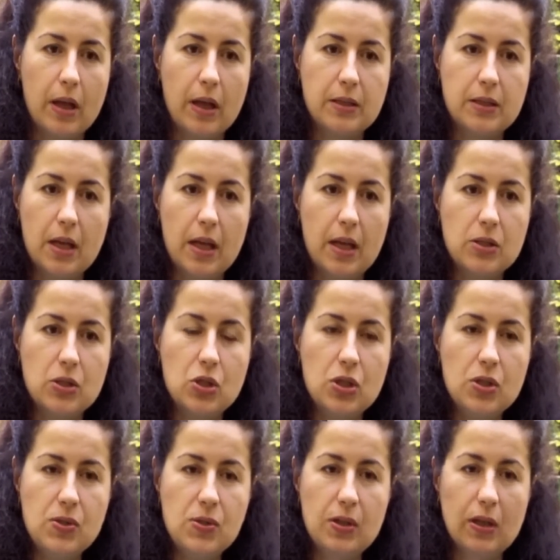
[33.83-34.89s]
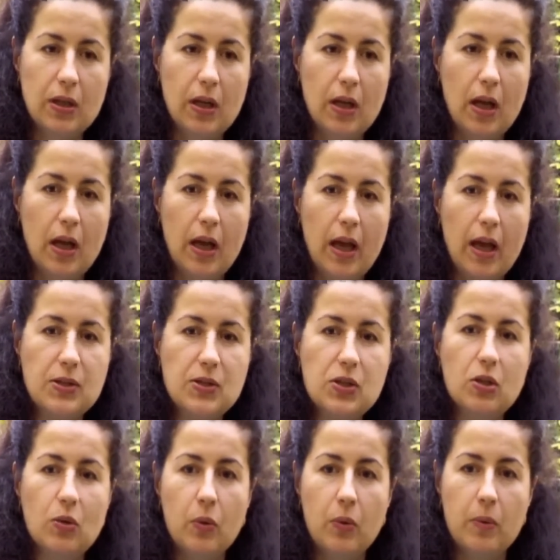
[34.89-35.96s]
it, it's just,
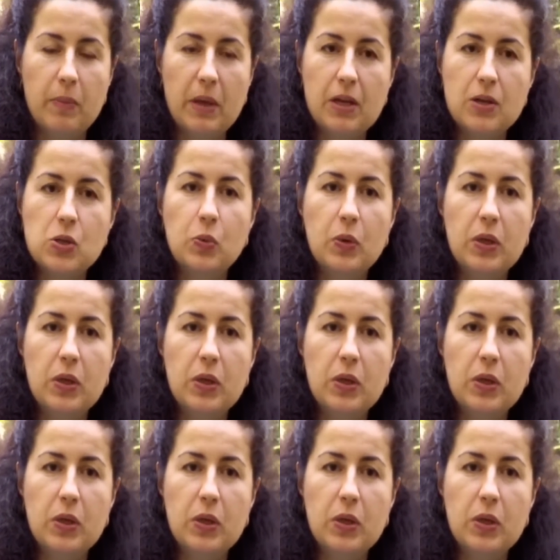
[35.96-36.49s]
it's because